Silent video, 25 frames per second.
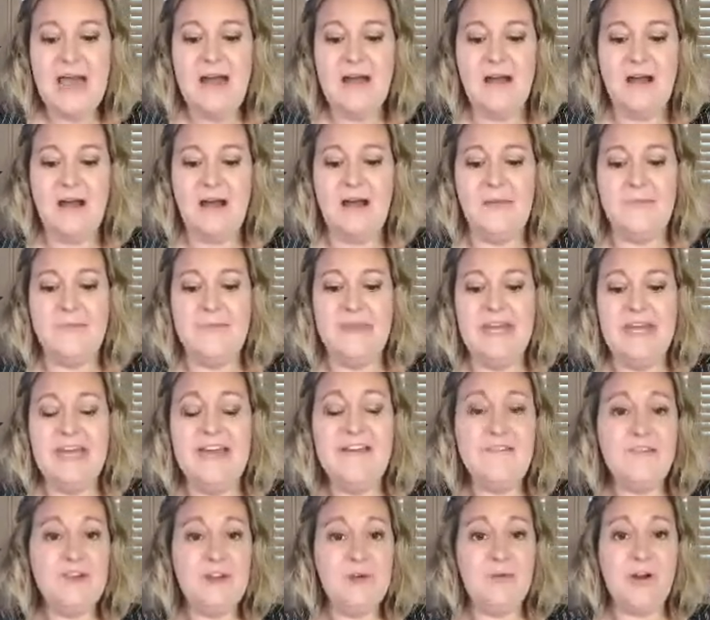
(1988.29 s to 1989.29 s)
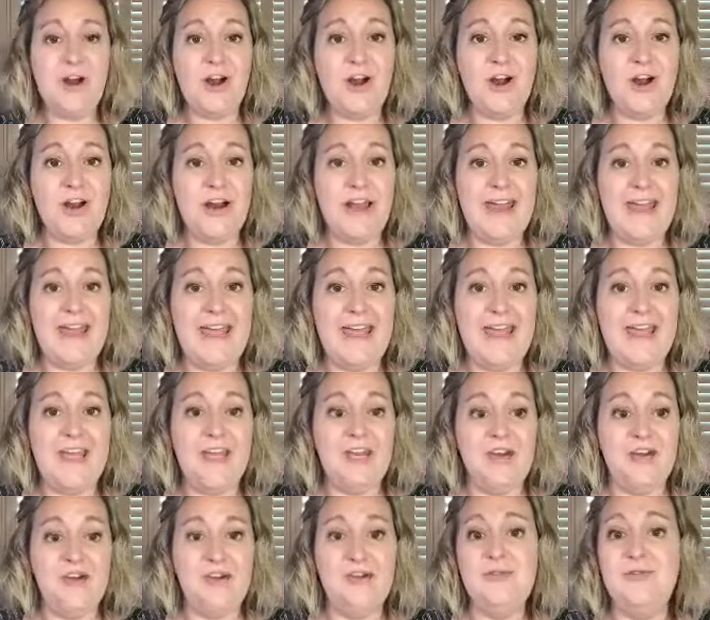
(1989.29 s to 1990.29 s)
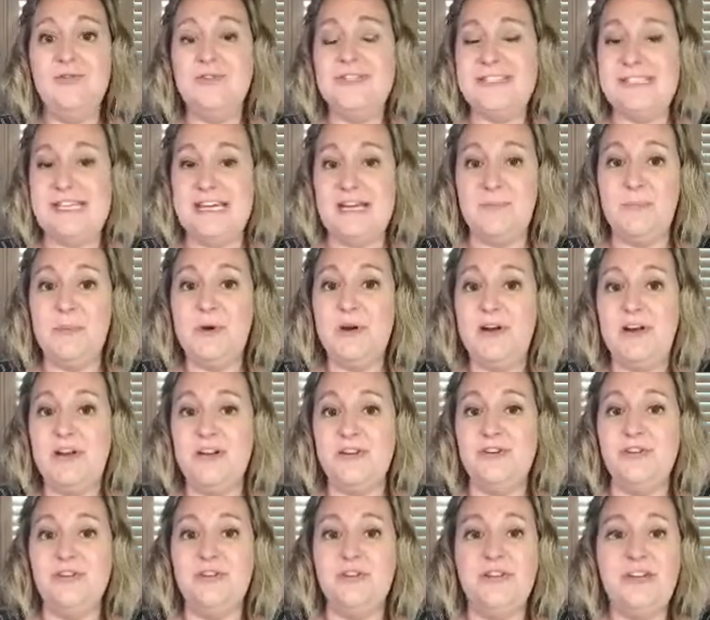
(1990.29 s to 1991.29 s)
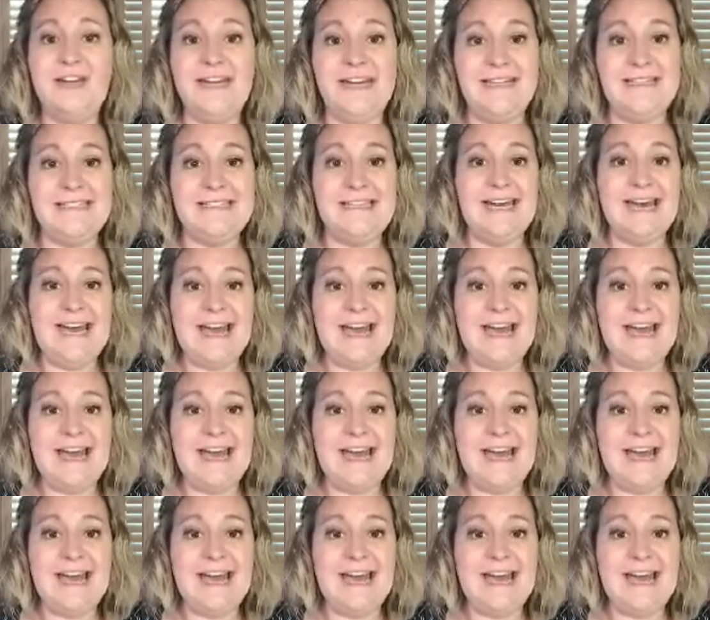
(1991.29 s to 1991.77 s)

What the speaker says: If you are a new stamper and you're looking to